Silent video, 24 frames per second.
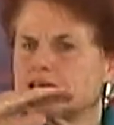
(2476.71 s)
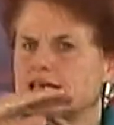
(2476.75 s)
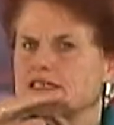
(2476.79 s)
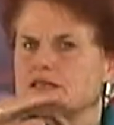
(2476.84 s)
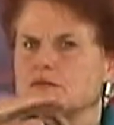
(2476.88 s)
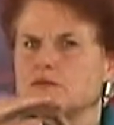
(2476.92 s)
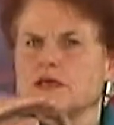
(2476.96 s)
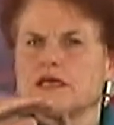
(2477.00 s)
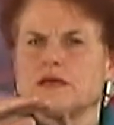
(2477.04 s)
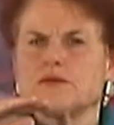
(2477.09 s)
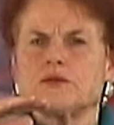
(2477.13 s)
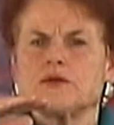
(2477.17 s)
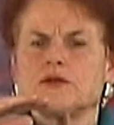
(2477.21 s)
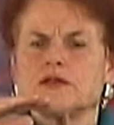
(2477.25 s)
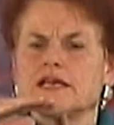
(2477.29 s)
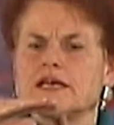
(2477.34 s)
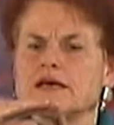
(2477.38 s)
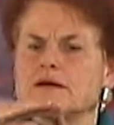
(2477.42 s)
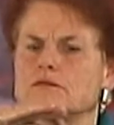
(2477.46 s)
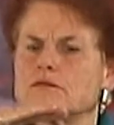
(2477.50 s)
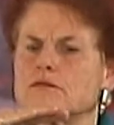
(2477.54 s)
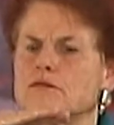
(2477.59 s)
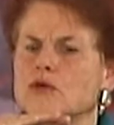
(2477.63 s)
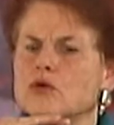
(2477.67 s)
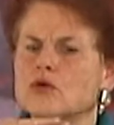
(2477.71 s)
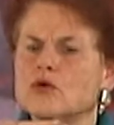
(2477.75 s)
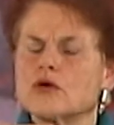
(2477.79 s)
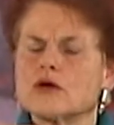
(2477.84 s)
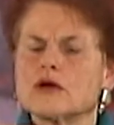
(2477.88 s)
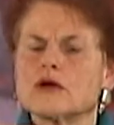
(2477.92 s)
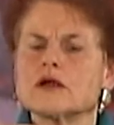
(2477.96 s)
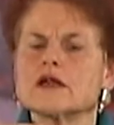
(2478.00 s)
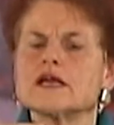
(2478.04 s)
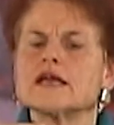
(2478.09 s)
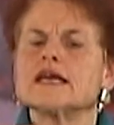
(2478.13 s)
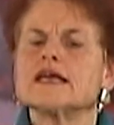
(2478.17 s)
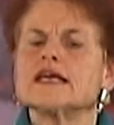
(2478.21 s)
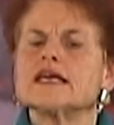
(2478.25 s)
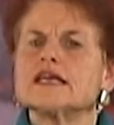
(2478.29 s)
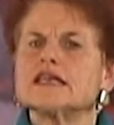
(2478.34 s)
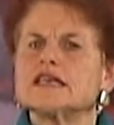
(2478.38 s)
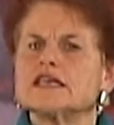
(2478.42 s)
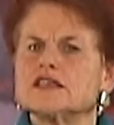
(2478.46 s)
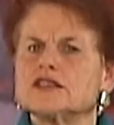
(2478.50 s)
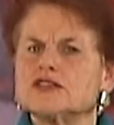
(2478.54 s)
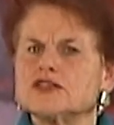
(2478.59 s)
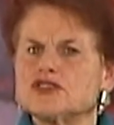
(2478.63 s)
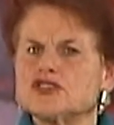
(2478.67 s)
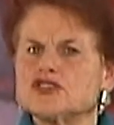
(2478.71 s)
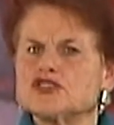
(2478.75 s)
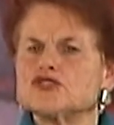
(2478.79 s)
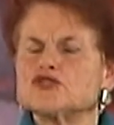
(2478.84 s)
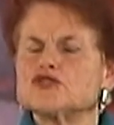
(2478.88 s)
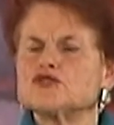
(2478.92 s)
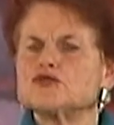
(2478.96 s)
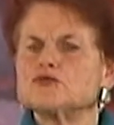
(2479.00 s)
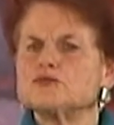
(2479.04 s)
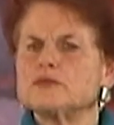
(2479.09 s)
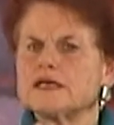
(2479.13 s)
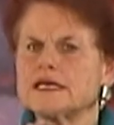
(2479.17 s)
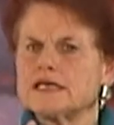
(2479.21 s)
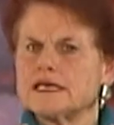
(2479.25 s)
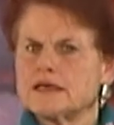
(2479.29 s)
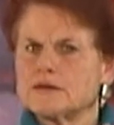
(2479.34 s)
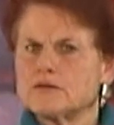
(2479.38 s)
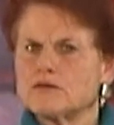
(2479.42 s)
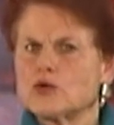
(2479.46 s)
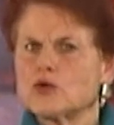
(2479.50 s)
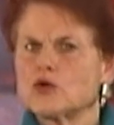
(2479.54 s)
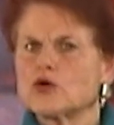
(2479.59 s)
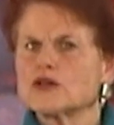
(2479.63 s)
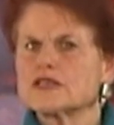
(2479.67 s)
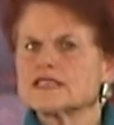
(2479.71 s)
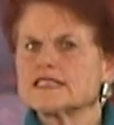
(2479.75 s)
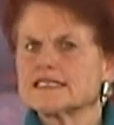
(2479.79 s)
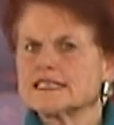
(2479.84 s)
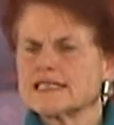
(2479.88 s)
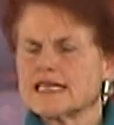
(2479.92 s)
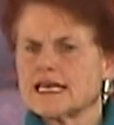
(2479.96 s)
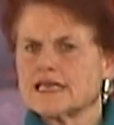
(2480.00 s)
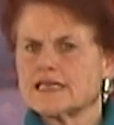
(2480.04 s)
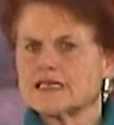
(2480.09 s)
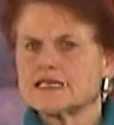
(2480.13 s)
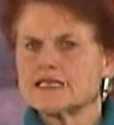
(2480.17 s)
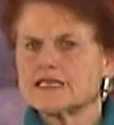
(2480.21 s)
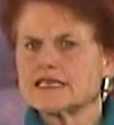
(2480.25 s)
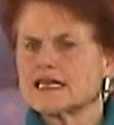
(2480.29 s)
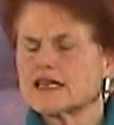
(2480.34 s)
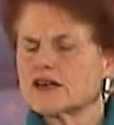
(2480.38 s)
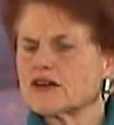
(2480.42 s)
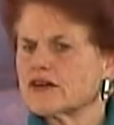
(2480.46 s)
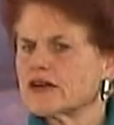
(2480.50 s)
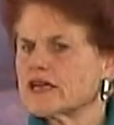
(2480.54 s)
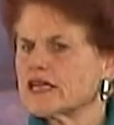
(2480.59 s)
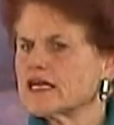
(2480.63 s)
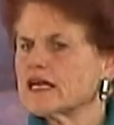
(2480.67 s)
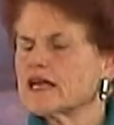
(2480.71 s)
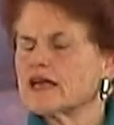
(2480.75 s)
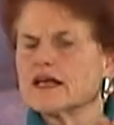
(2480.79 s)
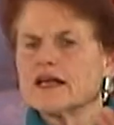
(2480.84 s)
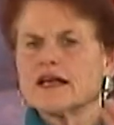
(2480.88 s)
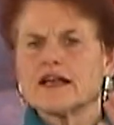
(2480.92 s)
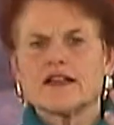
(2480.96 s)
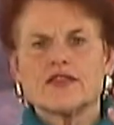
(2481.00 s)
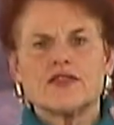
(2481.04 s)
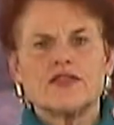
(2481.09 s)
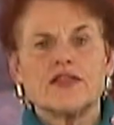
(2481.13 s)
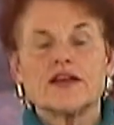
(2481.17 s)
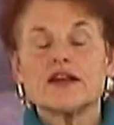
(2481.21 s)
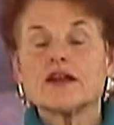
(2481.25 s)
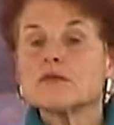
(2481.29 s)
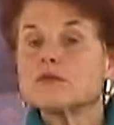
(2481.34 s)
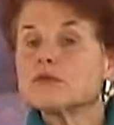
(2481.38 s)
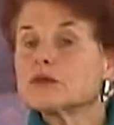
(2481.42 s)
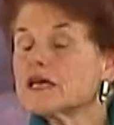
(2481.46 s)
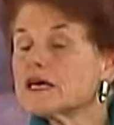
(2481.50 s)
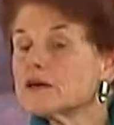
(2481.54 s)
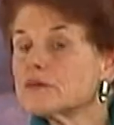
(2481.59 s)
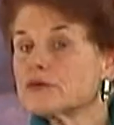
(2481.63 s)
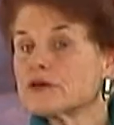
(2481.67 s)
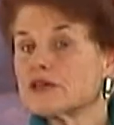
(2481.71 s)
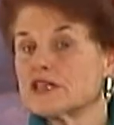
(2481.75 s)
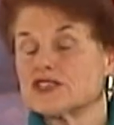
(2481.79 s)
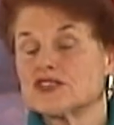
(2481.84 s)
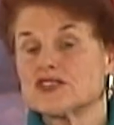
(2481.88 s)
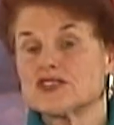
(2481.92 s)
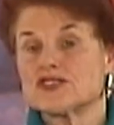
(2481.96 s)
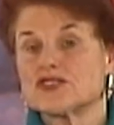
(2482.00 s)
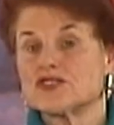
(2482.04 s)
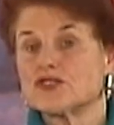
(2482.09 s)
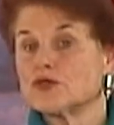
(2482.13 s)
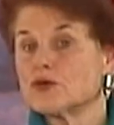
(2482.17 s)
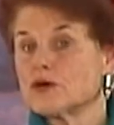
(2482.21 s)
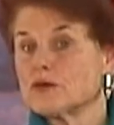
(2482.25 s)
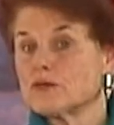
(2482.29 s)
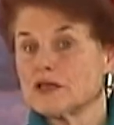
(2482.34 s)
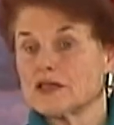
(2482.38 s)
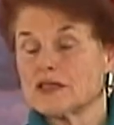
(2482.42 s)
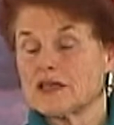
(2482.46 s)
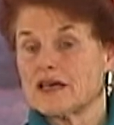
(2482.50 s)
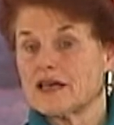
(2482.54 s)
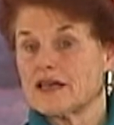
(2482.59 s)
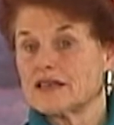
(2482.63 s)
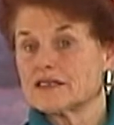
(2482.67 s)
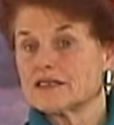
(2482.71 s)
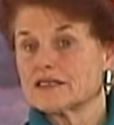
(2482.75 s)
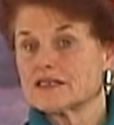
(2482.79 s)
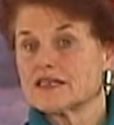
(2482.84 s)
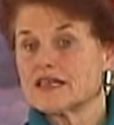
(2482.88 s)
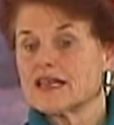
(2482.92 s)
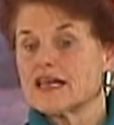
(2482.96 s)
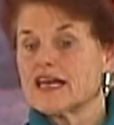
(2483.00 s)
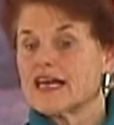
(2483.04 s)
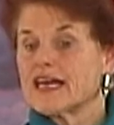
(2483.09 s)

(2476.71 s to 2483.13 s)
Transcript: As people get more into being more sedentary, their blood pressures normalize.